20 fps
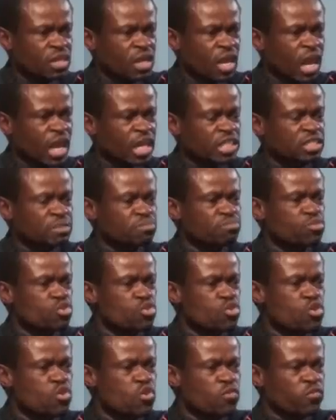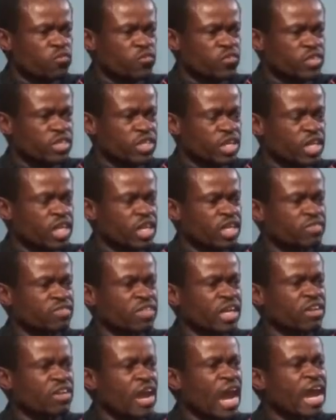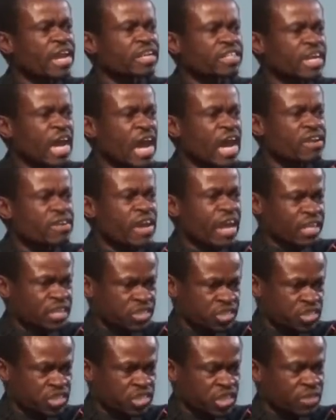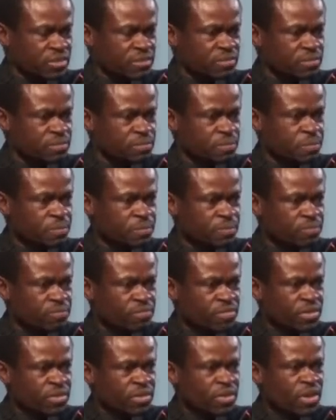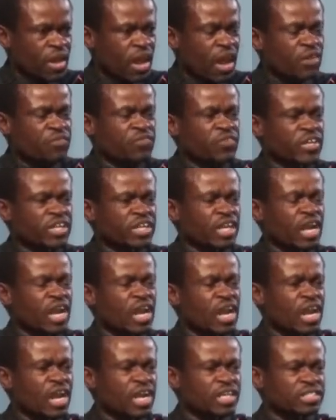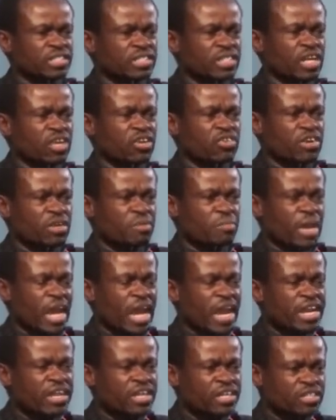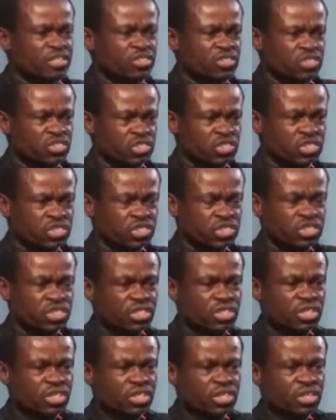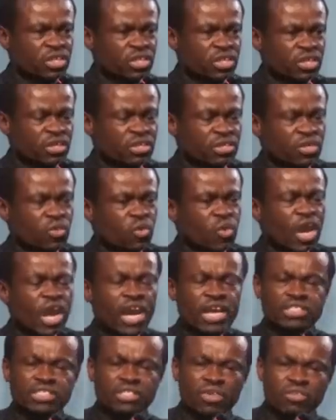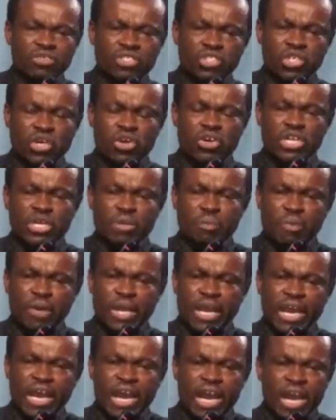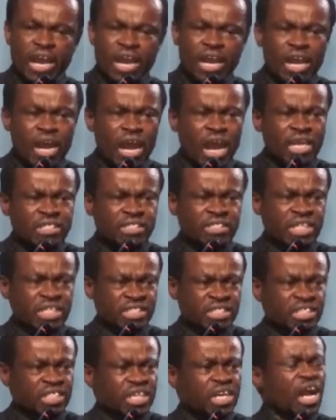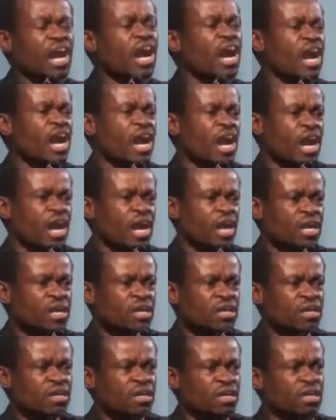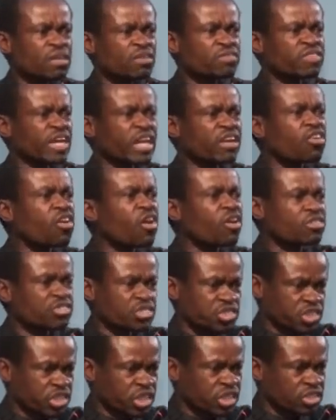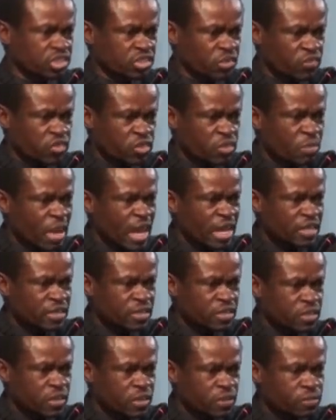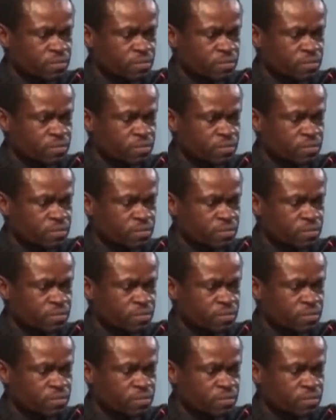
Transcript: has moved in the right direction, Africa still remains, in the words of Tony Blair, as the scar in the conscience of humanity.